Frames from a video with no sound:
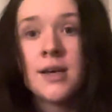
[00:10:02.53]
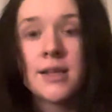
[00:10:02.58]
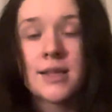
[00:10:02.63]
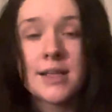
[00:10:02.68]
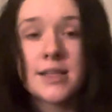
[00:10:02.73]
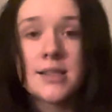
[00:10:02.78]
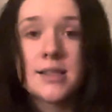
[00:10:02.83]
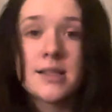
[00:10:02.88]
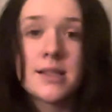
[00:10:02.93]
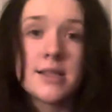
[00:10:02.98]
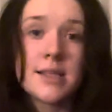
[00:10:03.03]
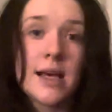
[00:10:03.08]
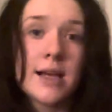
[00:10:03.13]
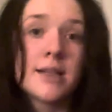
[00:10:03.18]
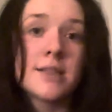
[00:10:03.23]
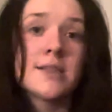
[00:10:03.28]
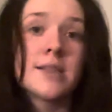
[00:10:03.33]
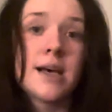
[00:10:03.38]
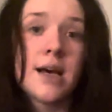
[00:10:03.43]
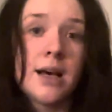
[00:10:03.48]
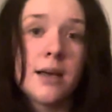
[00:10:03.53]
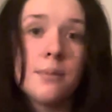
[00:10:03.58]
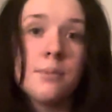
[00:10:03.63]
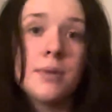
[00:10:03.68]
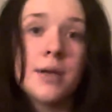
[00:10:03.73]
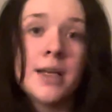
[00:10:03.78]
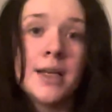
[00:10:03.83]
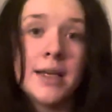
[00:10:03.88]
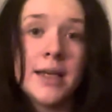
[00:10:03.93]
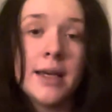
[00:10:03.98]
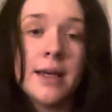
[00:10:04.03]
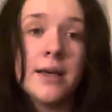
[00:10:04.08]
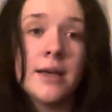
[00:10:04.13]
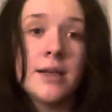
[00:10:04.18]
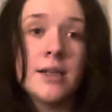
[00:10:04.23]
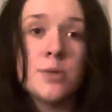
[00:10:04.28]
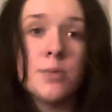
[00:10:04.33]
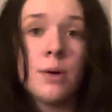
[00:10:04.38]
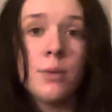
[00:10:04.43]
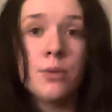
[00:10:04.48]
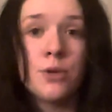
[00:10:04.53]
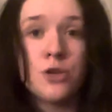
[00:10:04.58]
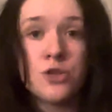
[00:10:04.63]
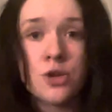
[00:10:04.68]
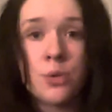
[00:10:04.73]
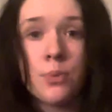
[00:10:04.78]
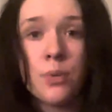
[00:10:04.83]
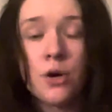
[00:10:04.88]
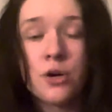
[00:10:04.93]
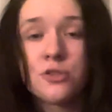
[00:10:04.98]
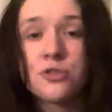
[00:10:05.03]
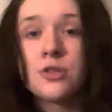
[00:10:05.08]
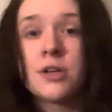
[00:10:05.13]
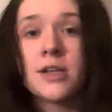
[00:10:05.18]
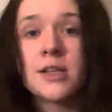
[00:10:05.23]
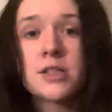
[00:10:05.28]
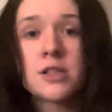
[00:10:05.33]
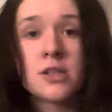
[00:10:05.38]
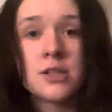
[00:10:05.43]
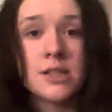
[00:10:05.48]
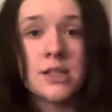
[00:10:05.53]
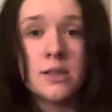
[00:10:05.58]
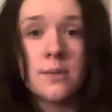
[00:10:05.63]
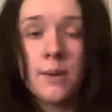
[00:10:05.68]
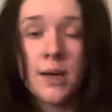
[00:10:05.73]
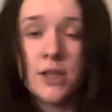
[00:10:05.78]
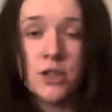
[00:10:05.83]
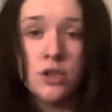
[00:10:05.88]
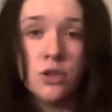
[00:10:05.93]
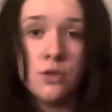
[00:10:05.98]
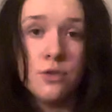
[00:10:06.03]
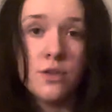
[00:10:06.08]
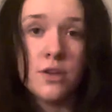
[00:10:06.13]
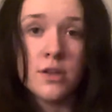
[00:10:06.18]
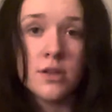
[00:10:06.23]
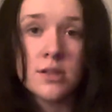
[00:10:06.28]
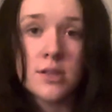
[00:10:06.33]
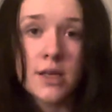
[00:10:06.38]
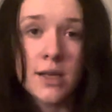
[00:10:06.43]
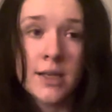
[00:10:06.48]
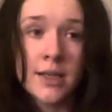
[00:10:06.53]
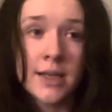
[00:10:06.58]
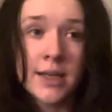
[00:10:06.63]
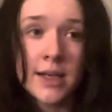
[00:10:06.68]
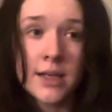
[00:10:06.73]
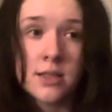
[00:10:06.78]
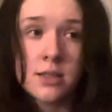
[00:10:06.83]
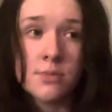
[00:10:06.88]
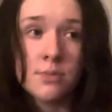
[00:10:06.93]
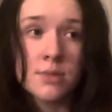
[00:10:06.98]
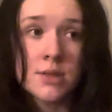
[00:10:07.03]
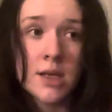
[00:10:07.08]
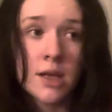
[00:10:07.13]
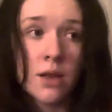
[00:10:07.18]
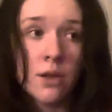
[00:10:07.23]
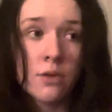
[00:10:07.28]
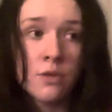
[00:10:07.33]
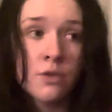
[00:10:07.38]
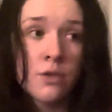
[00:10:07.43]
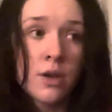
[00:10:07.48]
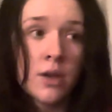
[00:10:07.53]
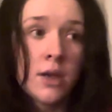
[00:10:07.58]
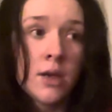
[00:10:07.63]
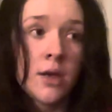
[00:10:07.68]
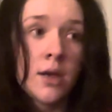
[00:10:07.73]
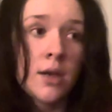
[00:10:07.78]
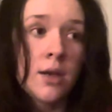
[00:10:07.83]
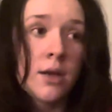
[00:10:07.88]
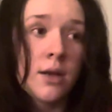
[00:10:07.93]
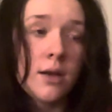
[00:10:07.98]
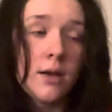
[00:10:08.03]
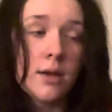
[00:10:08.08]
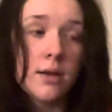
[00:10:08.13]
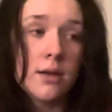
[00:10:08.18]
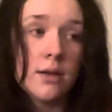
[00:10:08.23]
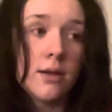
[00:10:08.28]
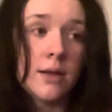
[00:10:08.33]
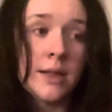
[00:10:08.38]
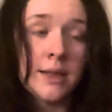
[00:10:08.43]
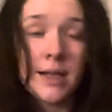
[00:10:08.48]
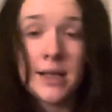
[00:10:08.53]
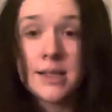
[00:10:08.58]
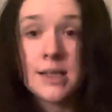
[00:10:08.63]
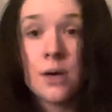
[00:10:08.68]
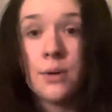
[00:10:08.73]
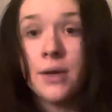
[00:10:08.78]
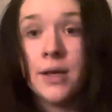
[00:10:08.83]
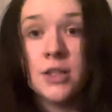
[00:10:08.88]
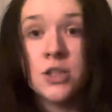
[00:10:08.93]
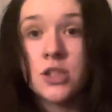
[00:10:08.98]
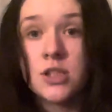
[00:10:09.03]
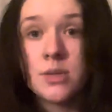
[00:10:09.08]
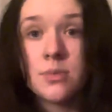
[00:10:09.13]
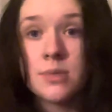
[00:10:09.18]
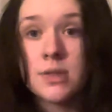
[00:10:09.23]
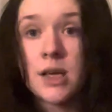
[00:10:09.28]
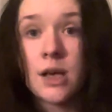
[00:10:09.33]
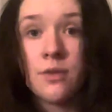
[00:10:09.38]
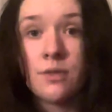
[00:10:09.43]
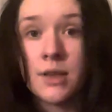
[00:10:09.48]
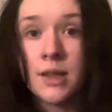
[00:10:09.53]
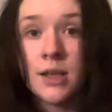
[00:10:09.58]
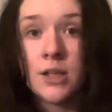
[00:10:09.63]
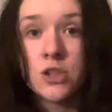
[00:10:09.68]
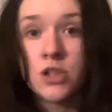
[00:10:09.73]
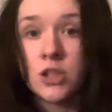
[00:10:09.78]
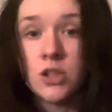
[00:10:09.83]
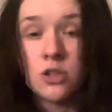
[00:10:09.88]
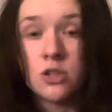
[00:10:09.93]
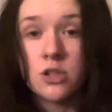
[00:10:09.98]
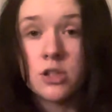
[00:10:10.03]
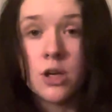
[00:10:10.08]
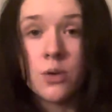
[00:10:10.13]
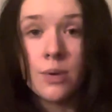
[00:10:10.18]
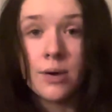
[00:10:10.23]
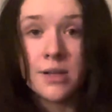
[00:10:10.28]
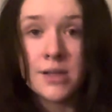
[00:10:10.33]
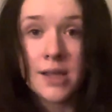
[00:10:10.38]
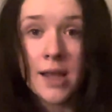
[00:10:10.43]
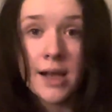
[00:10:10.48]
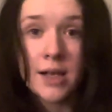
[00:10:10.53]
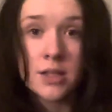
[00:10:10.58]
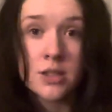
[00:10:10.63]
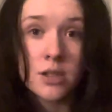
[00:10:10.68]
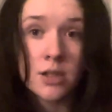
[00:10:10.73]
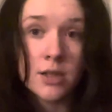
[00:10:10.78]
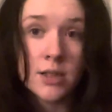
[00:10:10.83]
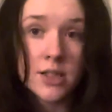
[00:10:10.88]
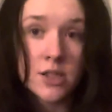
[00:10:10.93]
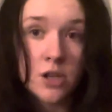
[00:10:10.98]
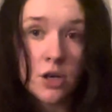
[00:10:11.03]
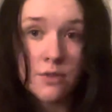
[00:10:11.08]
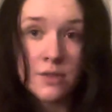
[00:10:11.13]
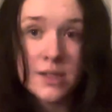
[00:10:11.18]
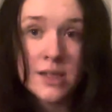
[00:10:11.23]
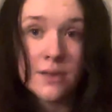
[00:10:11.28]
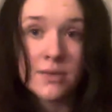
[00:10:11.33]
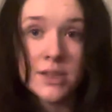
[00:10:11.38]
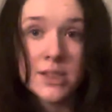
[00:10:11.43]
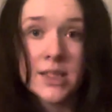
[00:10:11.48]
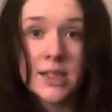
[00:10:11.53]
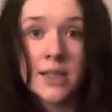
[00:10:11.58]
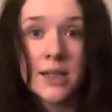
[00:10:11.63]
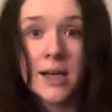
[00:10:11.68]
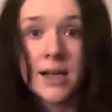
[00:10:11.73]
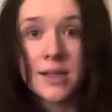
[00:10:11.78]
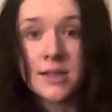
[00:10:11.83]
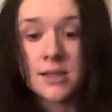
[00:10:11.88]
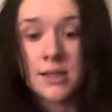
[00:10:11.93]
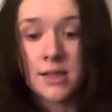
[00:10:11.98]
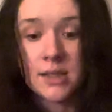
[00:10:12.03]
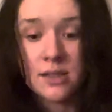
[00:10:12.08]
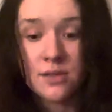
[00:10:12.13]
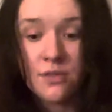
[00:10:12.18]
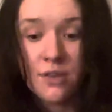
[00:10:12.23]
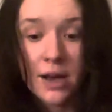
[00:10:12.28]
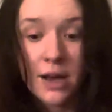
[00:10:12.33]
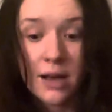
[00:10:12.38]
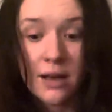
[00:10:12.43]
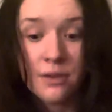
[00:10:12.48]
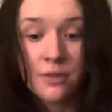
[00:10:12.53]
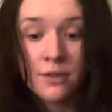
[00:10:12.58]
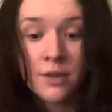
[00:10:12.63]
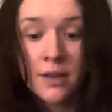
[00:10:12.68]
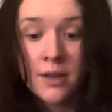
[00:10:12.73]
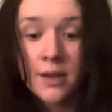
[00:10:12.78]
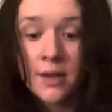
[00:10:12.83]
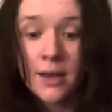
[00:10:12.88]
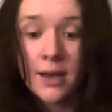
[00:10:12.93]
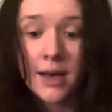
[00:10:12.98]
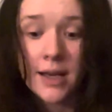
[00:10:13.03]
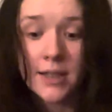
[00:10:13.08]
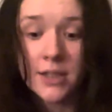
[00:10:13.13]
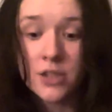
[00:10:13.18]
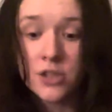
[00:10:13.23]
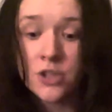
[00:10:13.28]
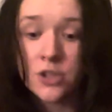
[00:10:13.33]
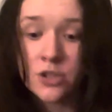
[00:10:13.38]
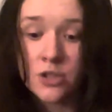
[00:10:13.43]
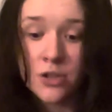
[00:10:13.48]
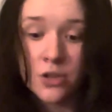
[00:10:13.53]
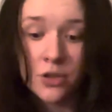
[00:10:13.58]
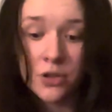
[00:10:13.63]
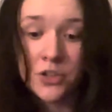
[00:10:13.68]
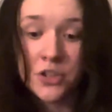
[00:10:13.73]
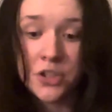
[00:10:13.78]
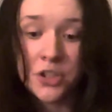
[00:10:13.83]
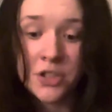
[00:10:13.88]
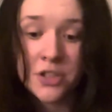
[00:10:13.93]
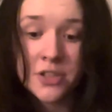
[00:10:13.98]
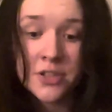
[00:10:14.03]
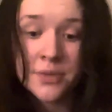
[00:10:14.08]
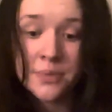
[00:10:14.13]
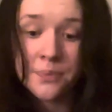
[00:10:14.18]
This is the second time in a year he's been with us on box rest, because he's a big doofus and he kicks himself. And that's how he injures himself. He literally doesn't know where his legs are. He's over 17 hands and he's 5, and he's just gorgeous.